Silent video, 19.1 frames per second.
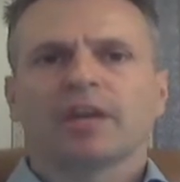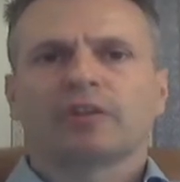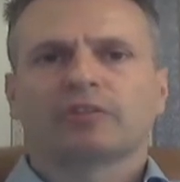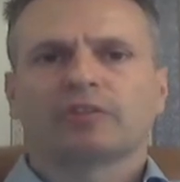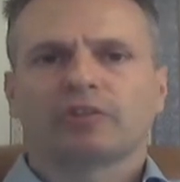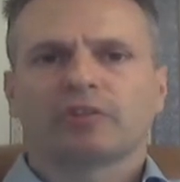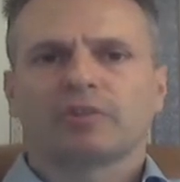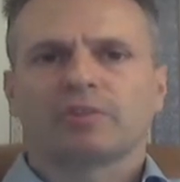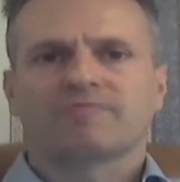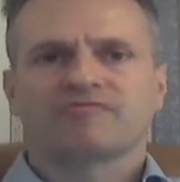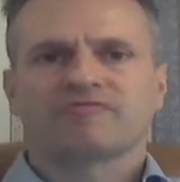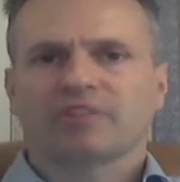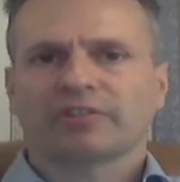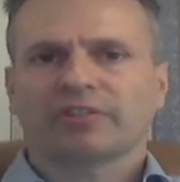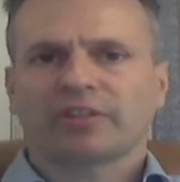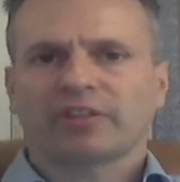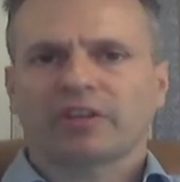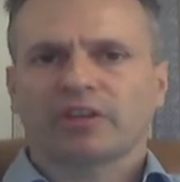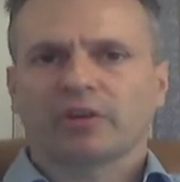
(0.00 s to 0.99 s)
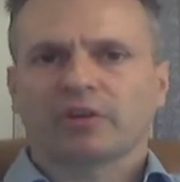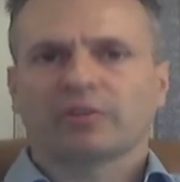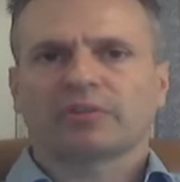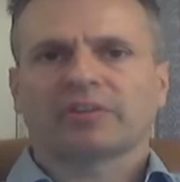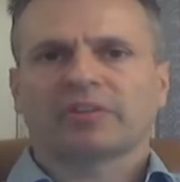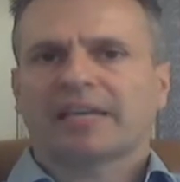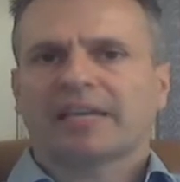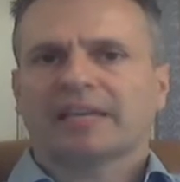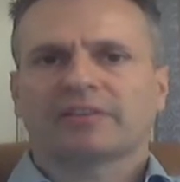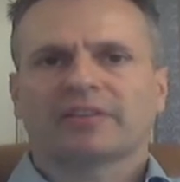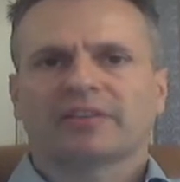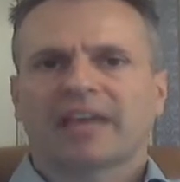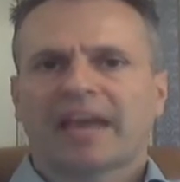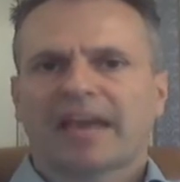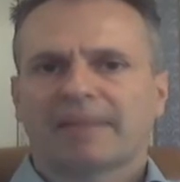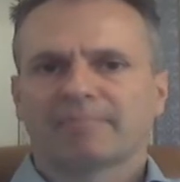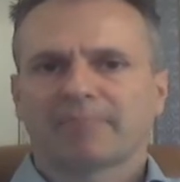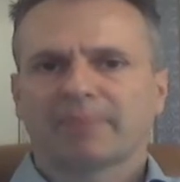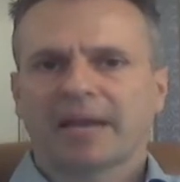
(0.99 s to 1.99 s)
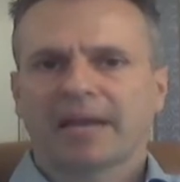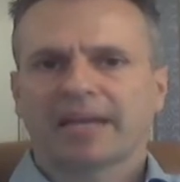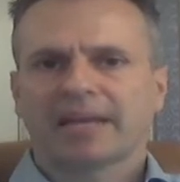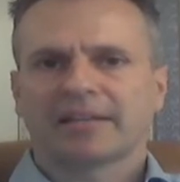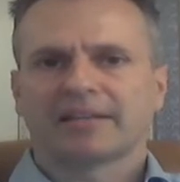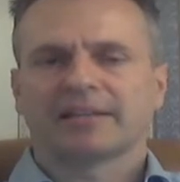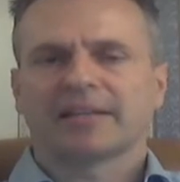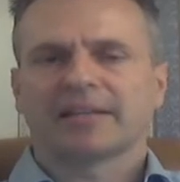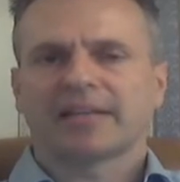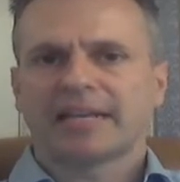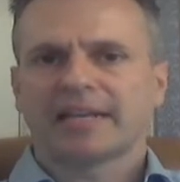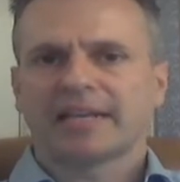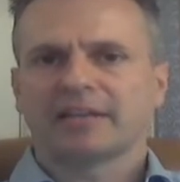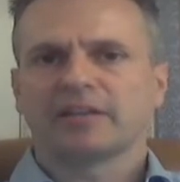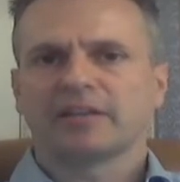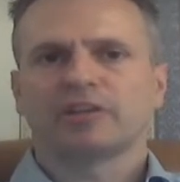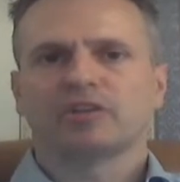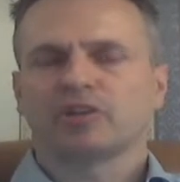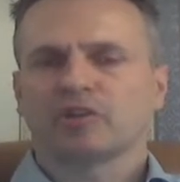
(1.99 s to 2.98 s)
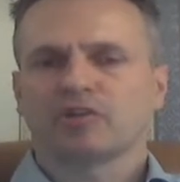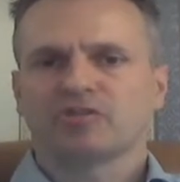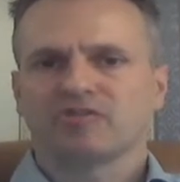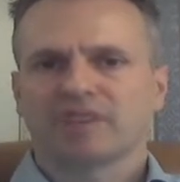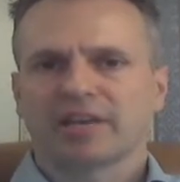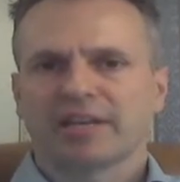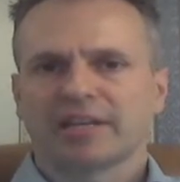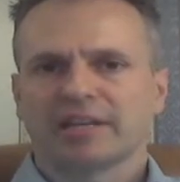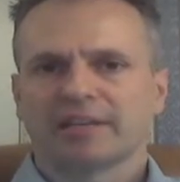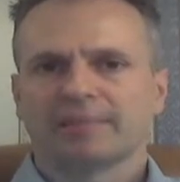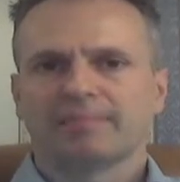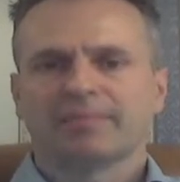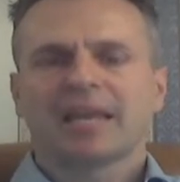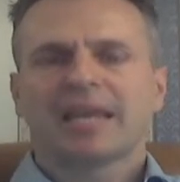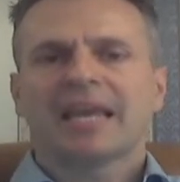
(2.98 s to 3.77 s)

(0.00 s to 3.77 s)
to prosecute its campaign in Ukraine.